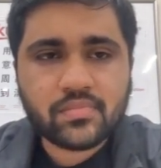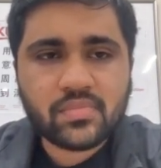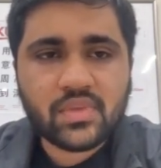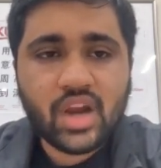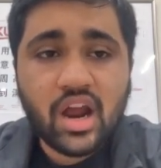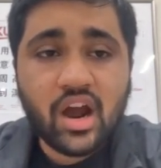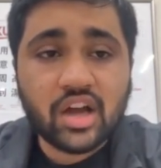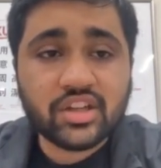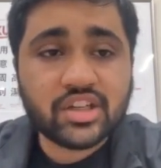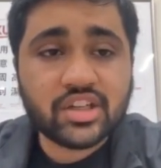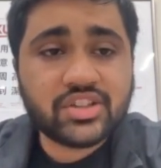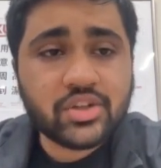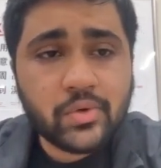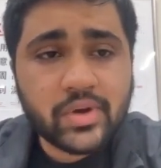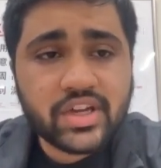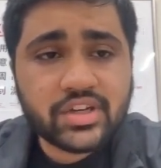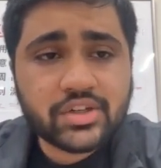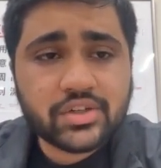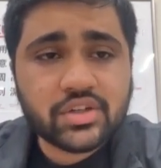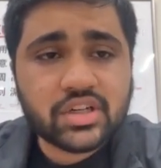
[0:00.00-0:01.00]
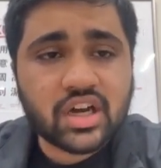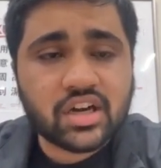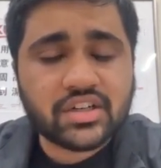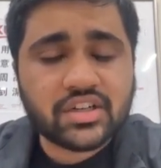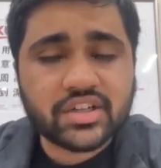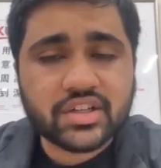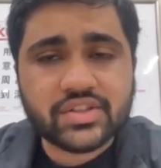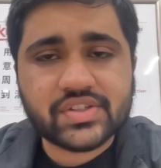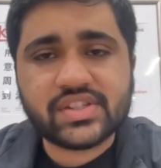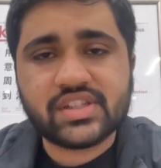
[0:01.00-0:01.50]
Another way to
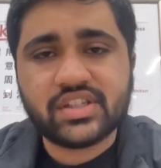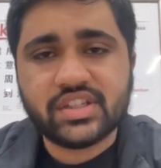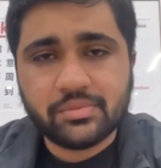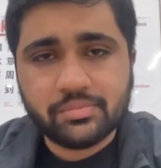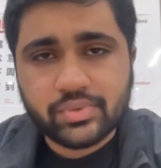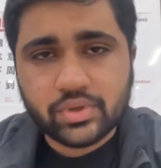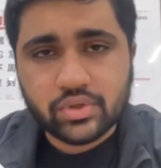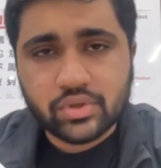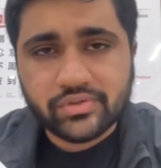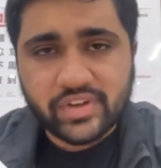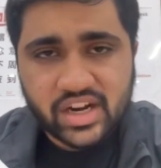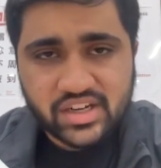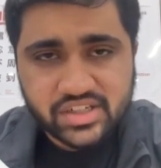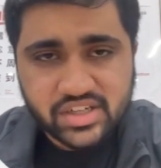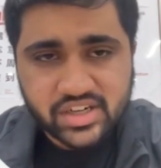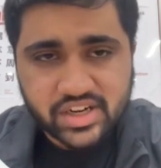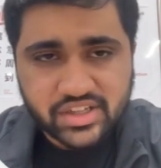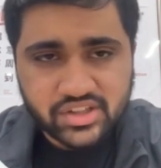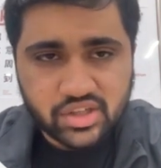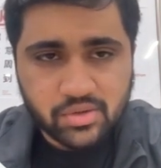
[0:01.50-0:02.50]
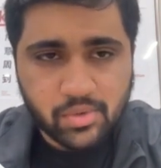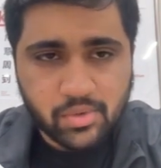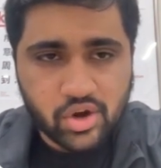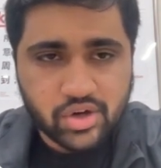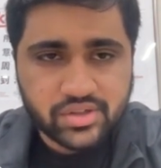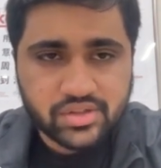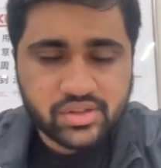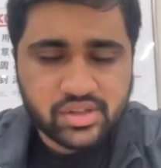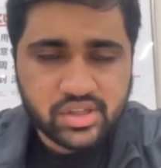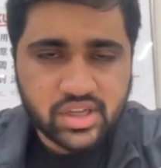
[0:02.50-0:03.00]
continuously improve and train the
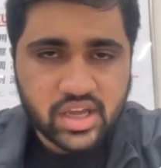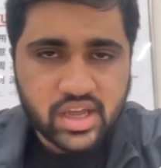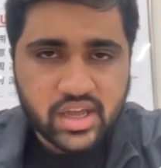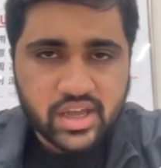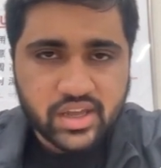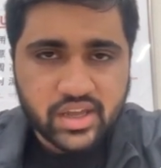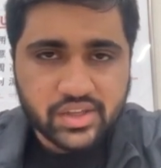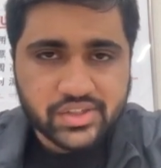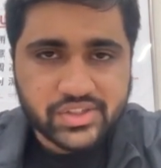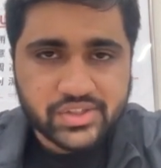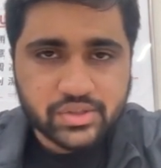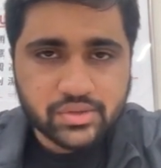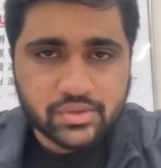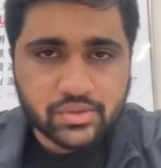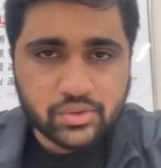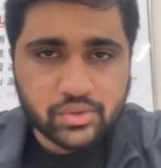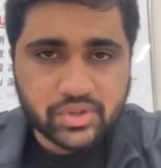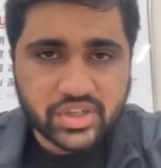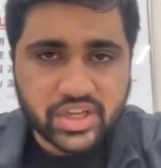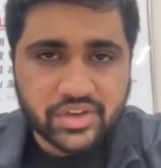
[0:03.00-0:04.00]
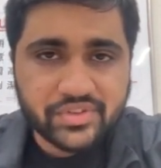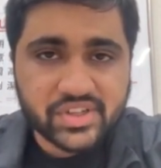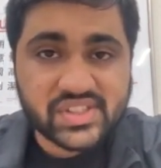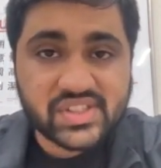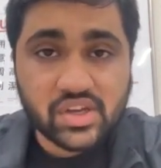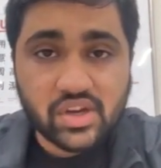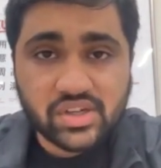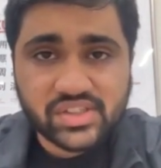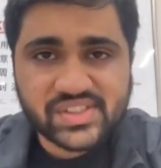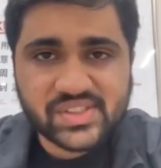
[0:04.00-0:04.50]
model is to give a
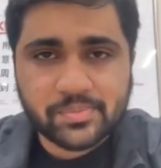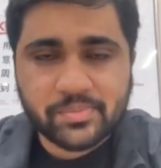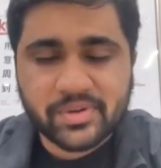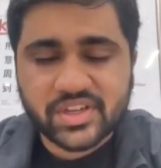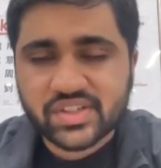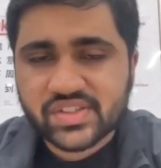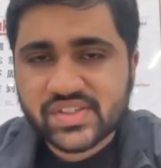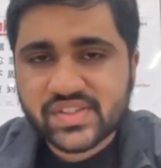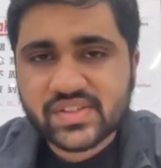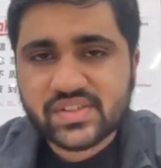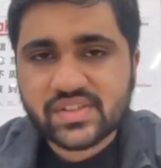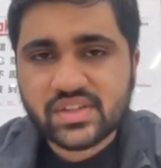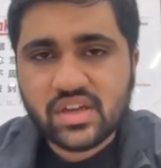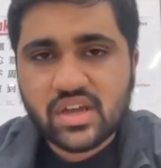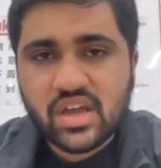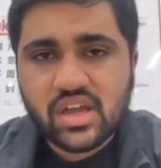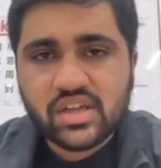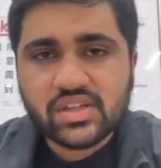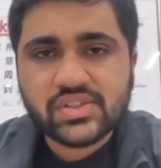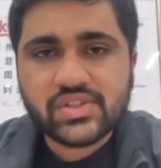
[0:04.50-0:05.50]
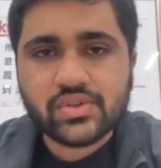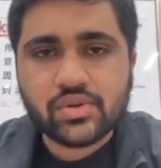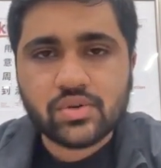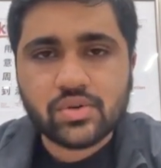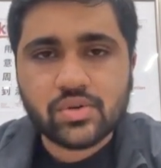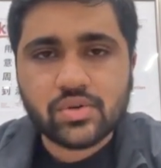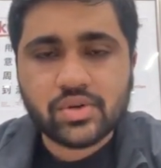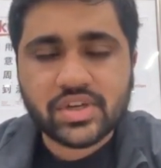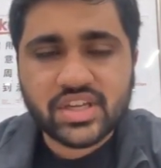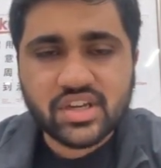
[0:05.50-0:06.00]
search space. So,
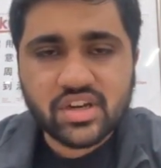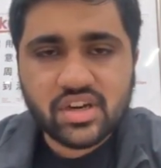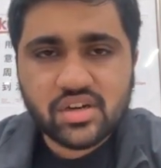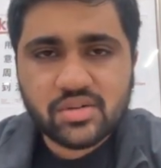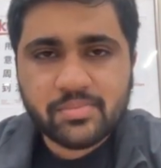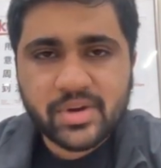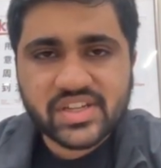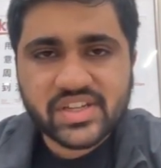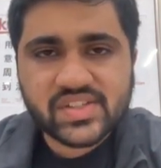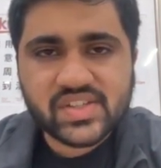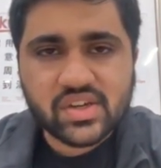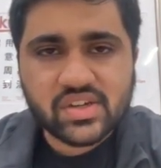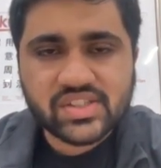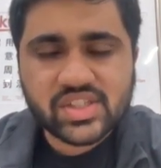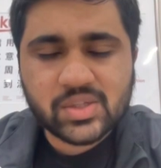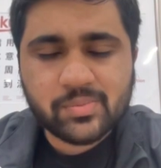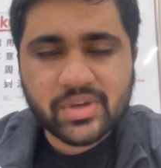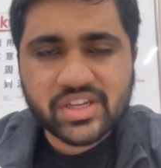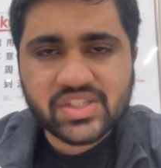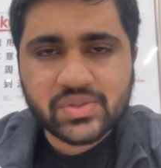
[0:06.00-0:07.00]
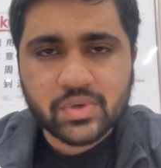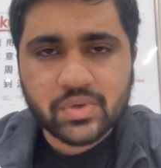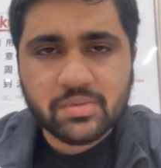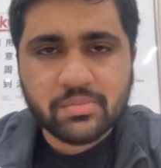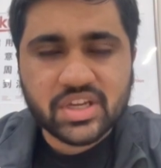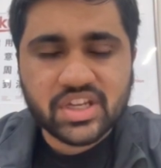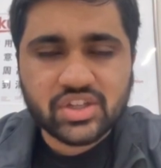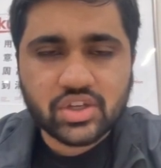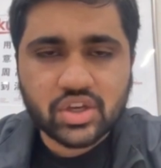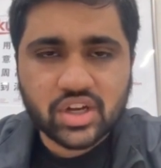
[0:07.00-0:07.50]
here by search space, we
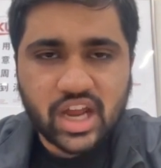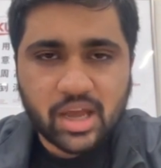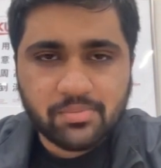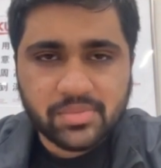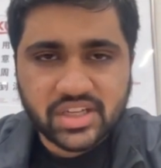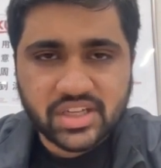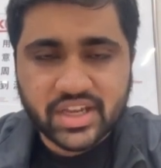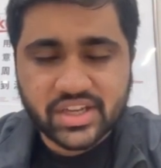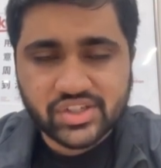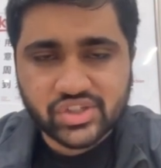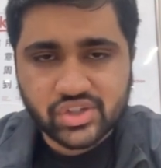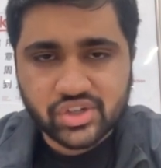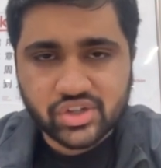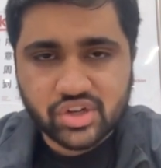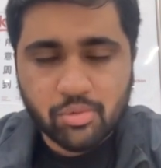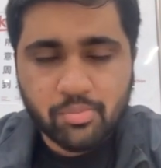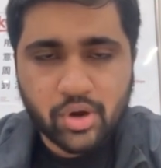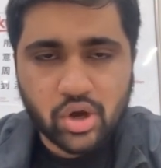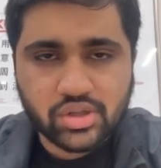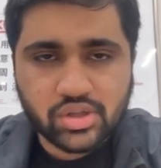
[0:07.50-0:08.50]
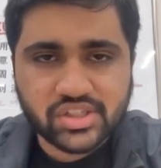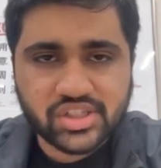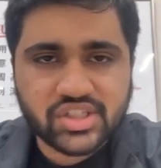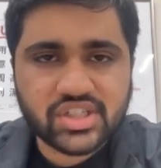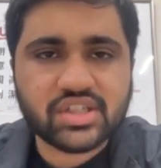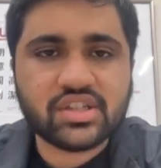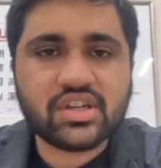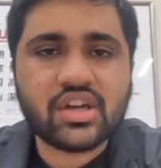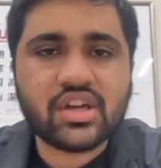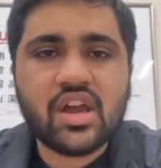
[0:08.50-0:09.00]
mean your application topology.
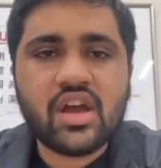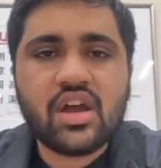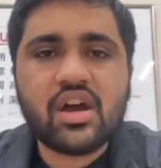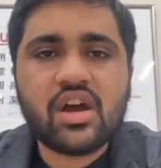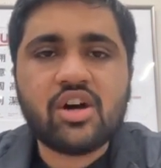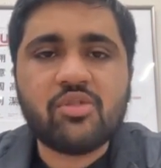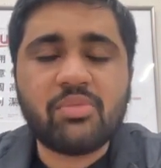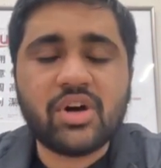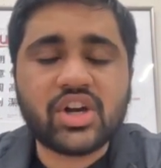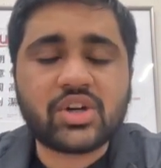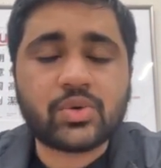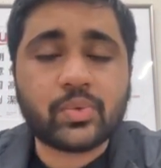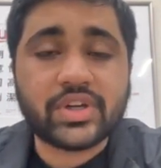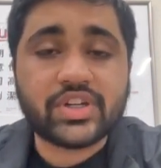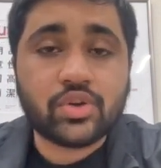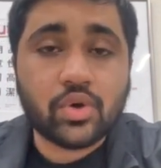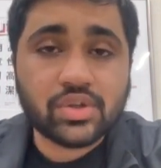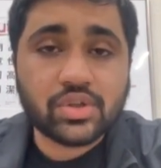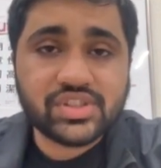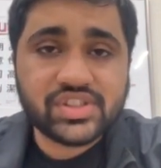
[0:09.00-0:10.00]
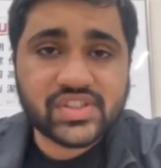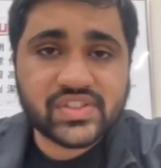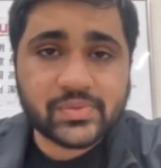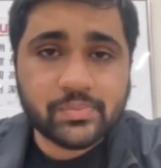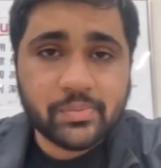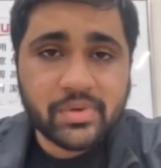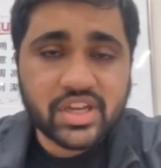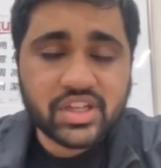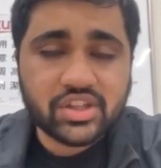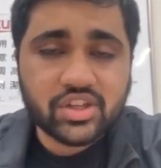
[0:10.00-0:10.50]
But we don't just
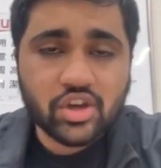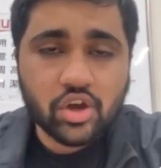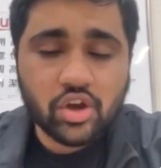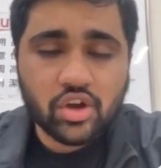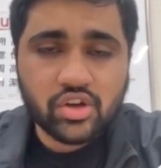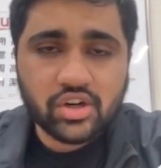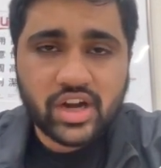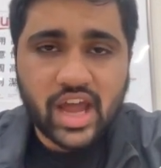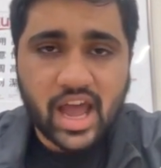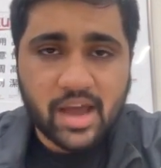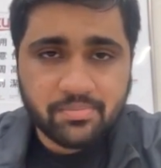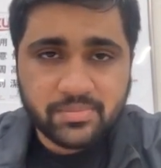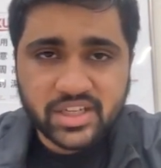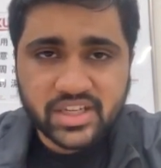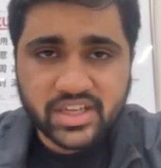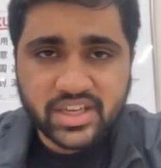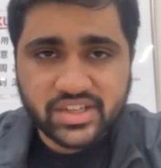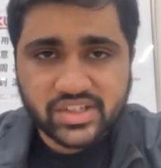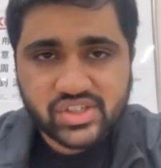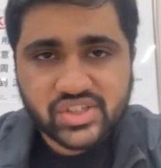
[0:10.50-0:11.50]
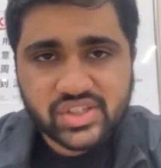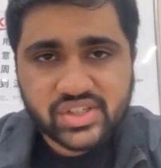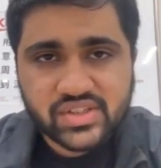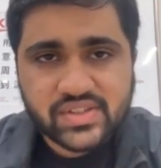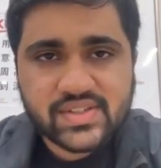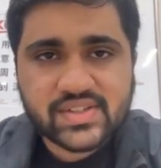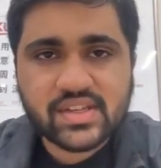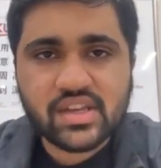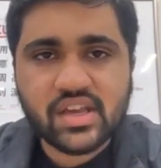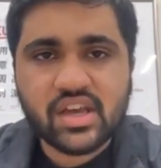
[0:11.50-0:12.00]
mean your applications,
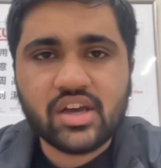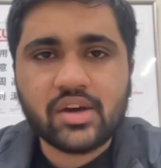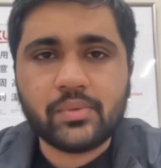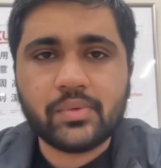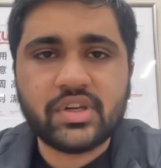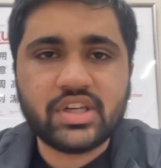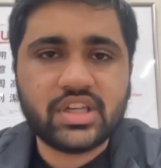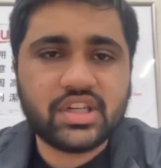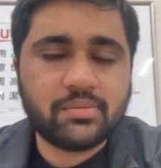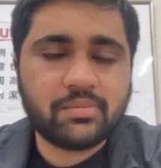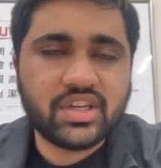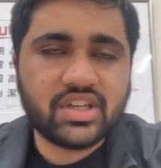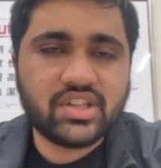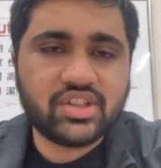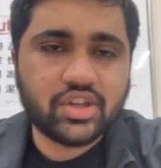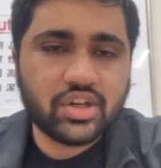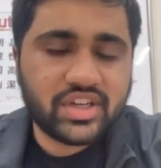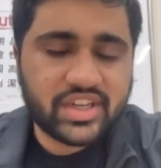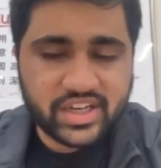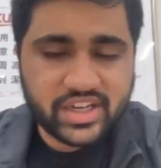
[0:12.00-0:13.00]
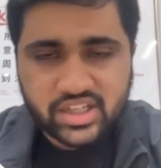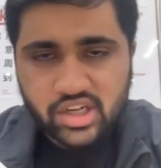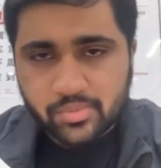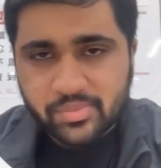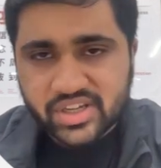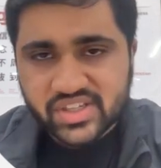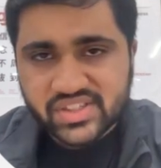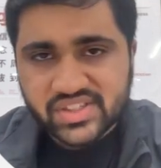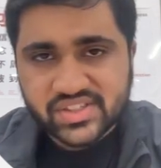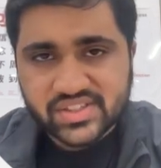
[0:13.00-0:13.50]
we mean your
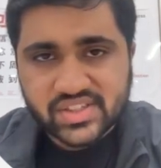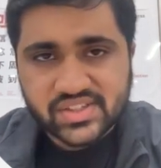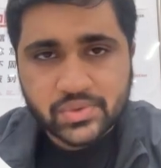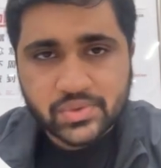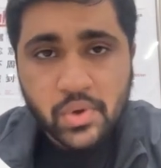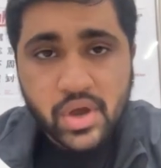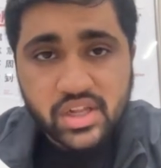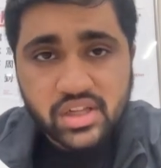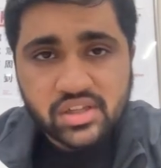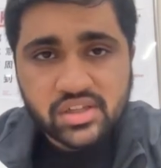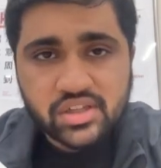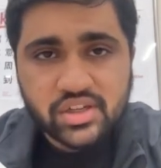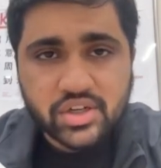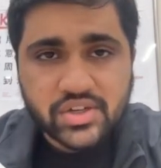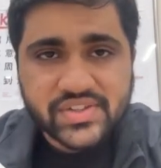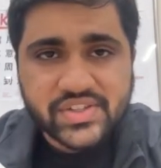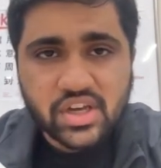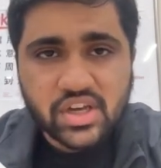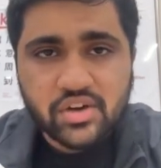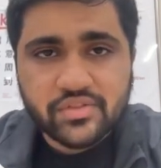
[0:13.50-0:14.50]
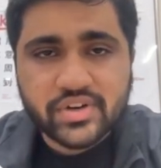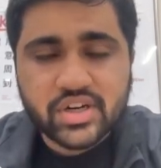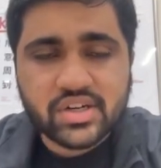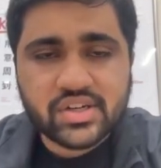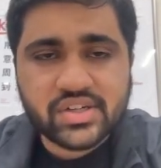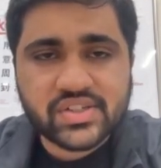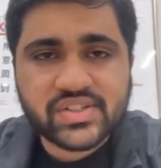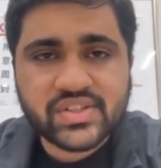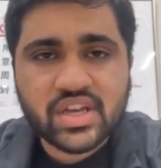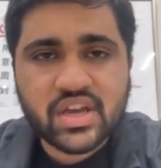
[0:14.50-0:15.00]
databases as well, your
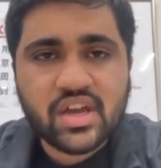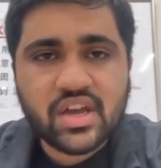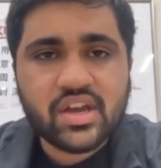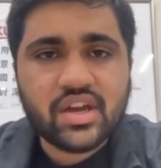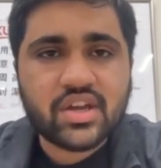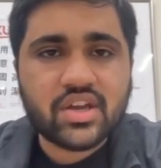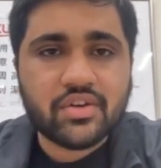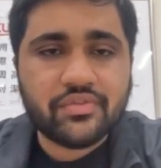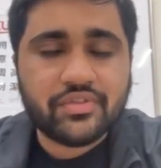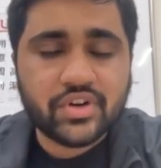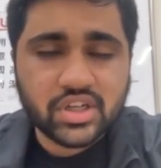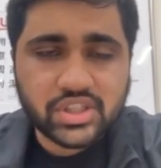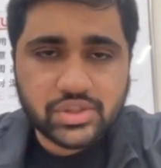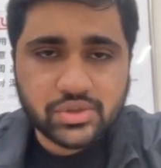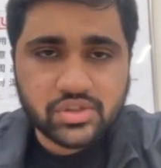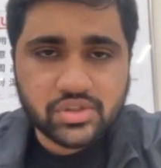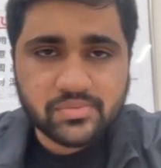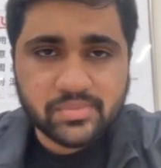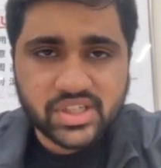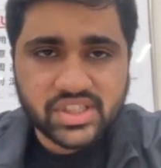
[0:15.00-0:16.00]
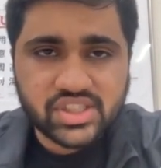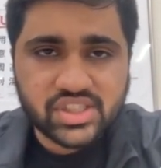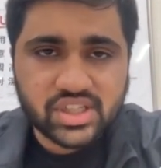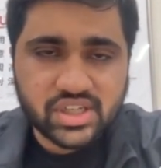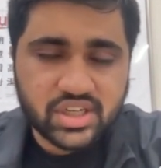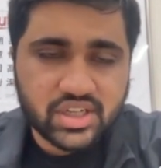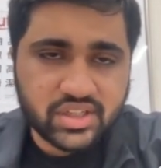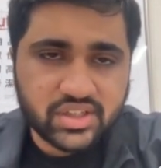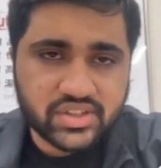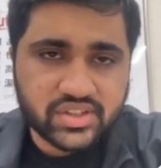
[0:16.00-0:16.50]
servers, your virtual
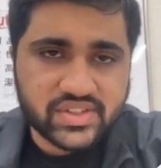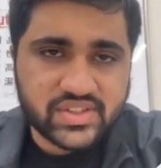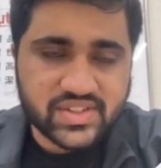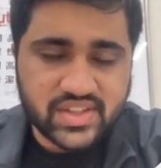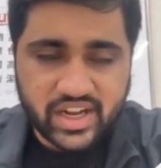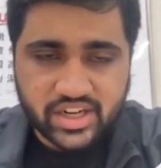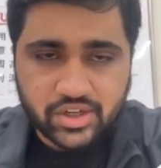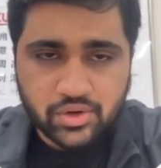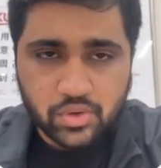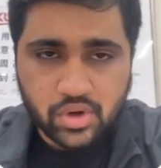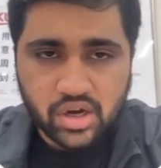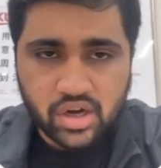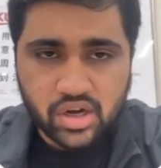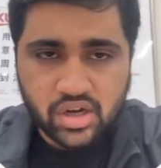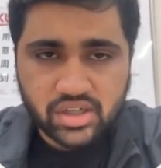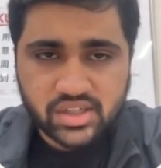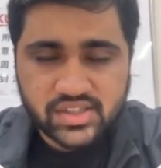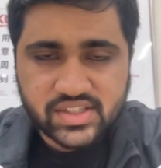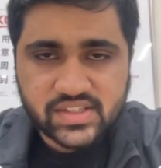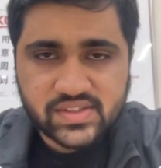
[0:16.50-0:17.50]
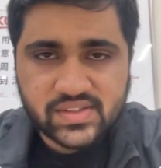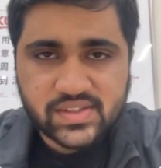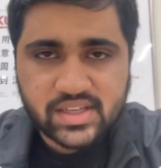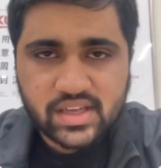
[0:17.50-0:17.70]
machines, networks,